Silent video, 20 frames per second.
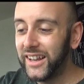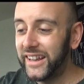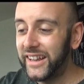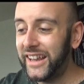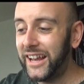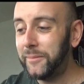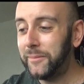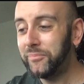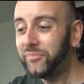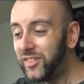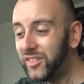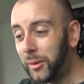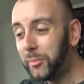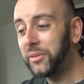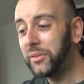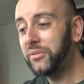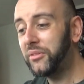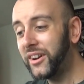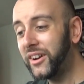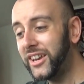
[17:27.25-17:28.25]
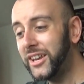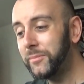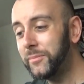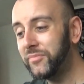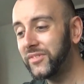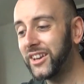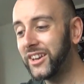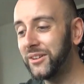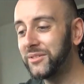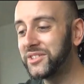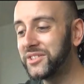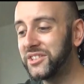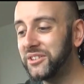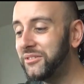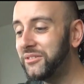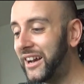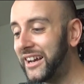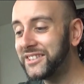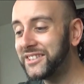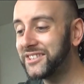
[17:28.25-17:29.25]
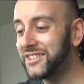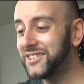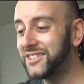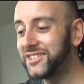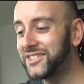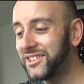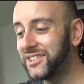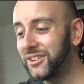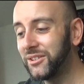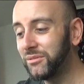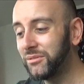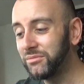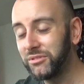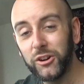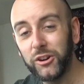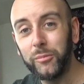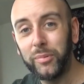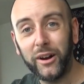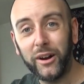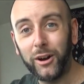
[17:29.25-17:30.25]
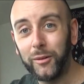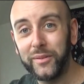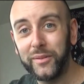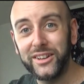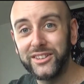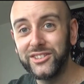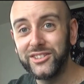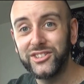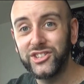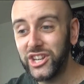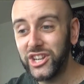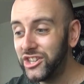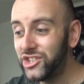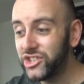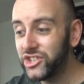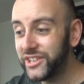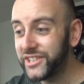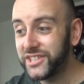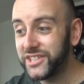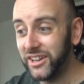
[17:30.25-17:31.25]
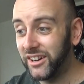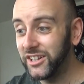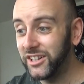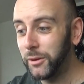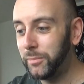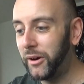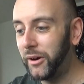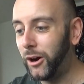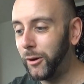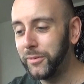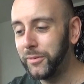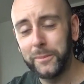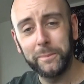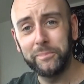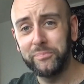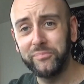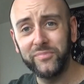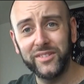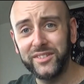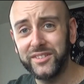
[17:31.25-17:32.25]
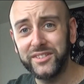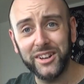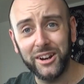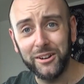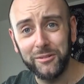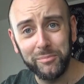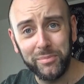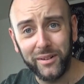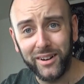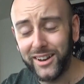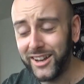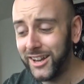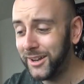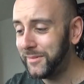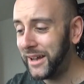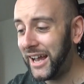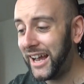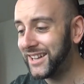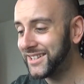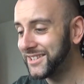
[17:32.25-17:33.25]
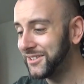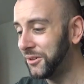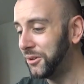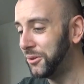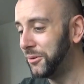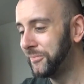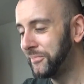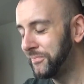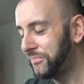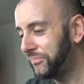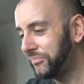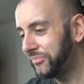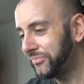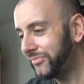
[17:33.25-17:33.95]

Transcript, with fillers: yeah, number three goes to Asda's rhubarb and ginger cider pop. Don't buy it at all.